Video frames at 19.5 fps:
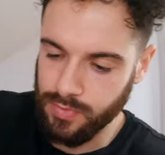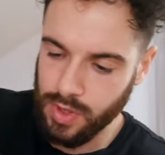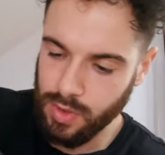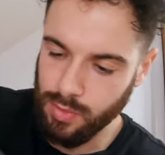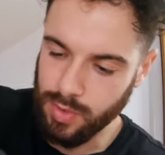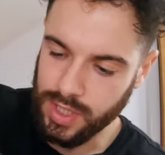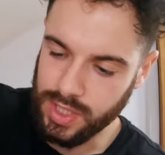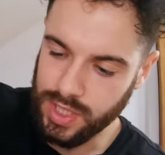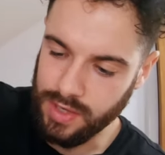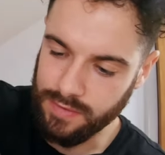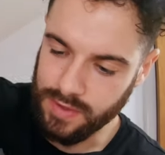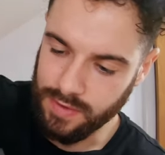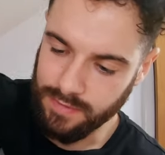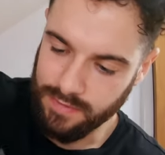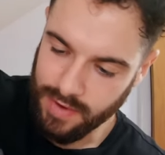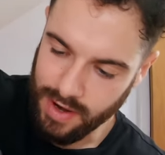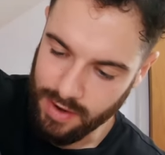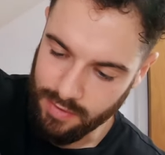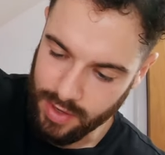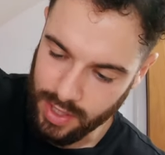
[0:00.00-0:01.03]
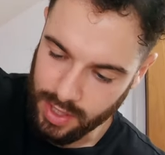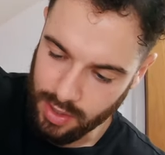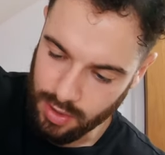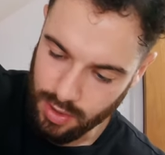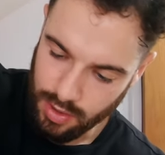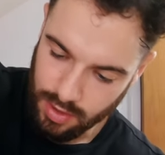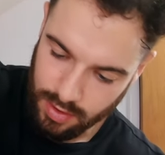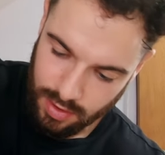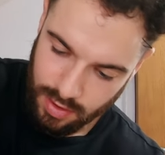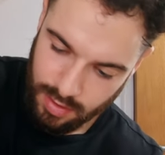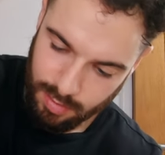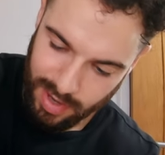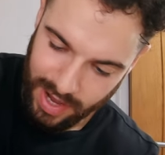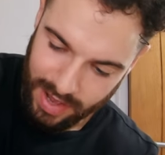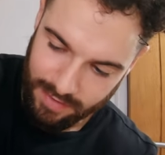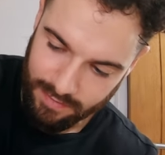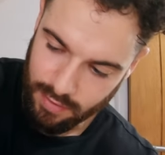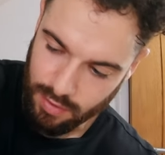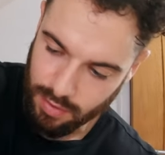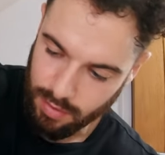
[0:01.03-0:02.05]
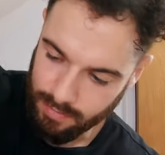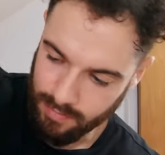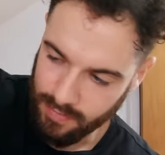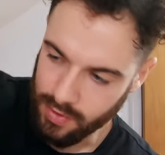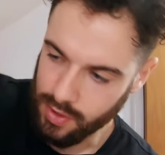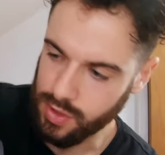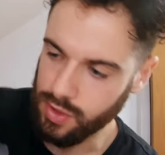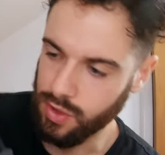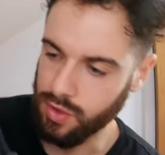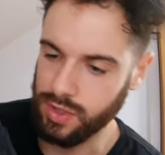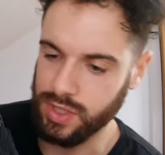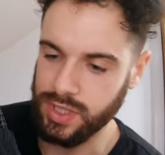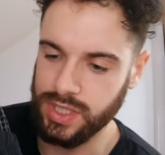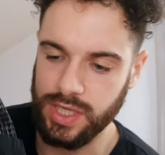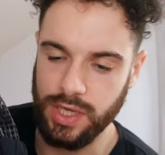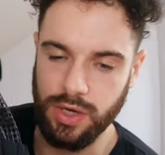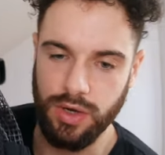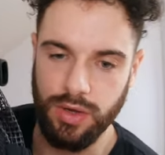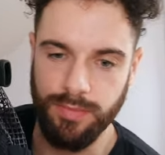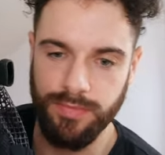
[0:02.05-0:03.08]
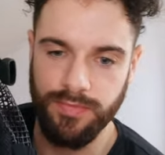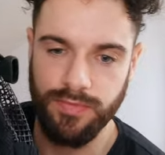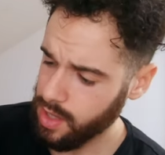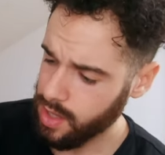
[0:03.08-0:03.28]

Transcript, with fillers: which gives a very good platform for your dog to sit on.